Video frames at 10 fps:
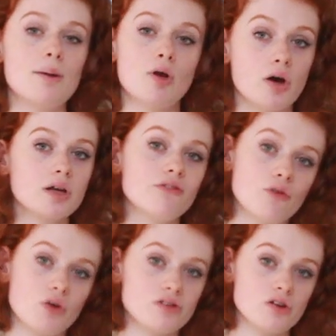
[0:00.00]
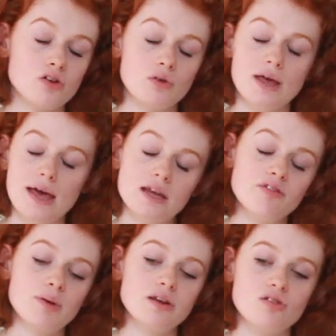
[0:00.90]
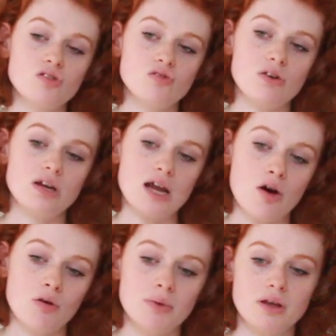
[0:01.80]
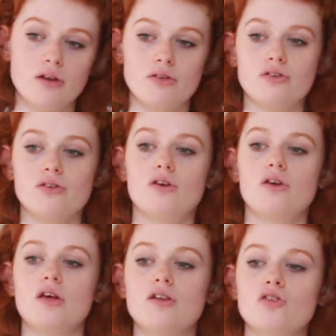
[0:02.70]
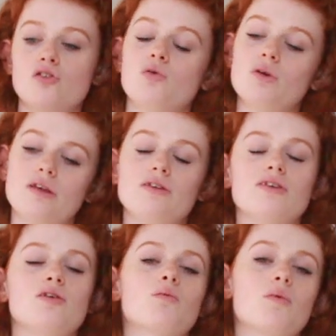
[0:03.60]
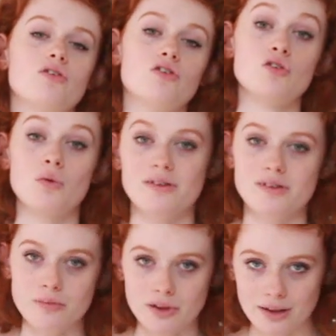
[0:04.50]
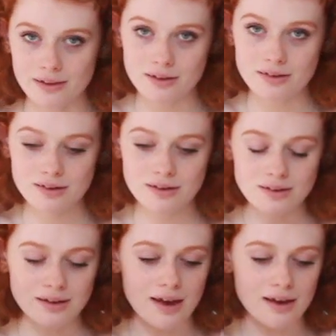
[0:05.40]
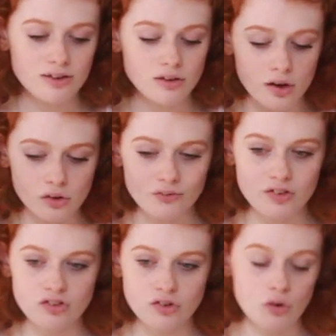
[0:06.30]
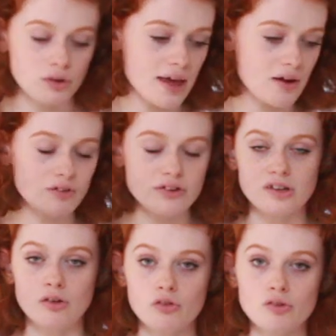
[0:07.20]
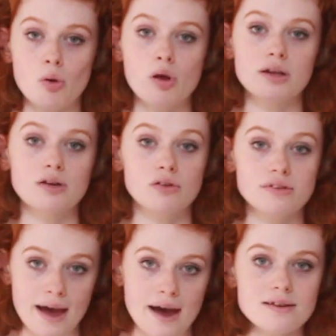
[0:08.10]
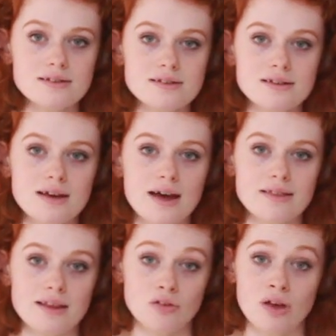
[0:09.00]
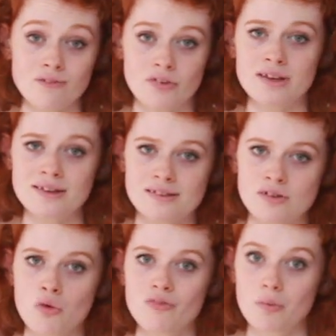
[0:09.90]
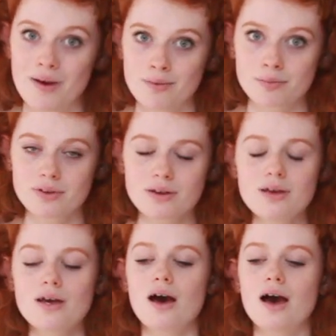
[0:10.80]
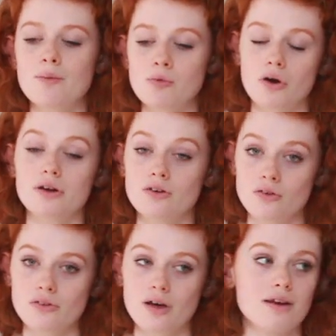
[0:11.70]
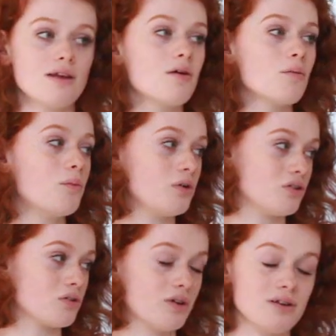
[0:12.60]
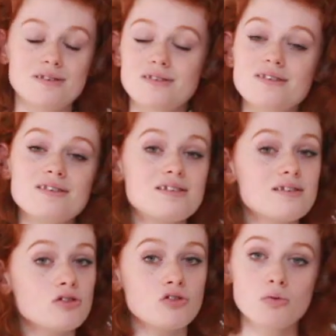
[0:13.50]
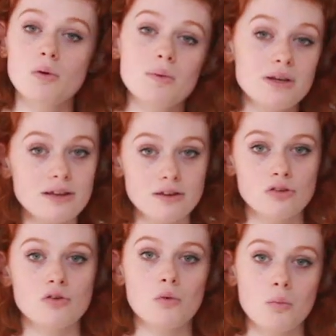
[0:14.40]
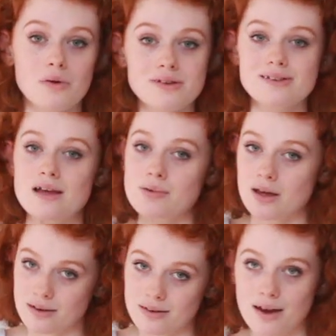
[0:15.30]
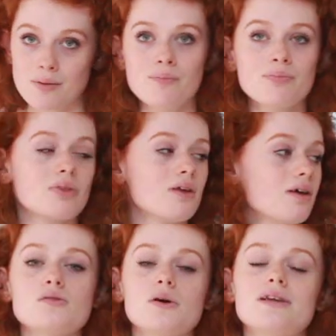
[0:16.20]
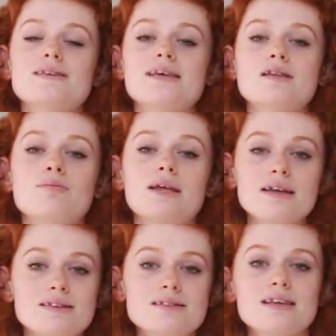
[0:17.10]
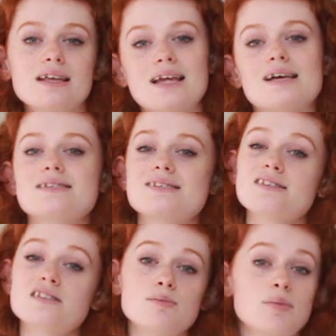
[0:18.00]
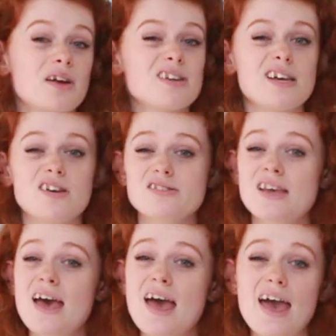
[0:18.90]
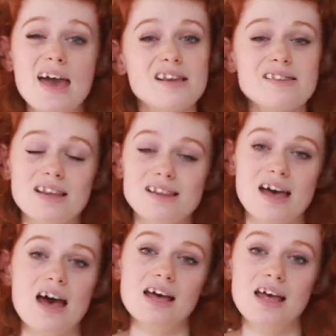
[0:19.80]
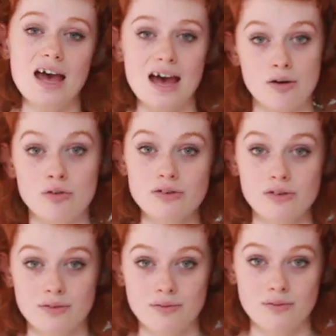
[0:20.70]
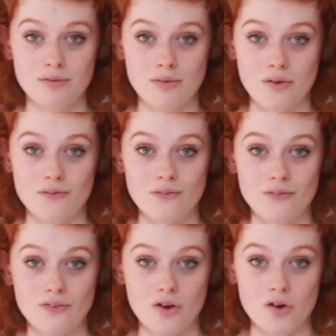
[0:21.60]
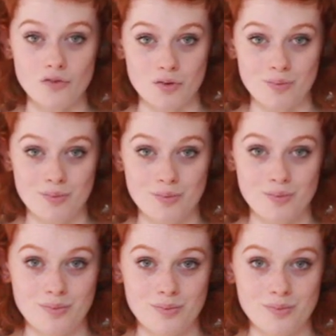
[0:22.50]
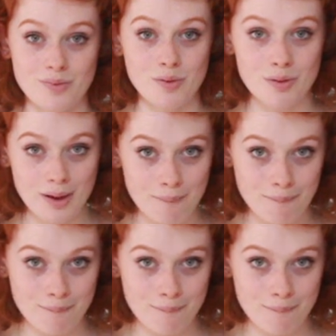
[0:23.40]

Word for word: I'm not gonna focus on doing any of my dishes right now because it's so easy when you're doing something like this to get tunnel vision on every single small little task, and then you get very easily overwhelmed. I'm not gonna do that. We're just gonna do what we need to do one step at a time. So we're gonna take the plates, glasses, Tupperware containers, anything like that out of our room. Okay?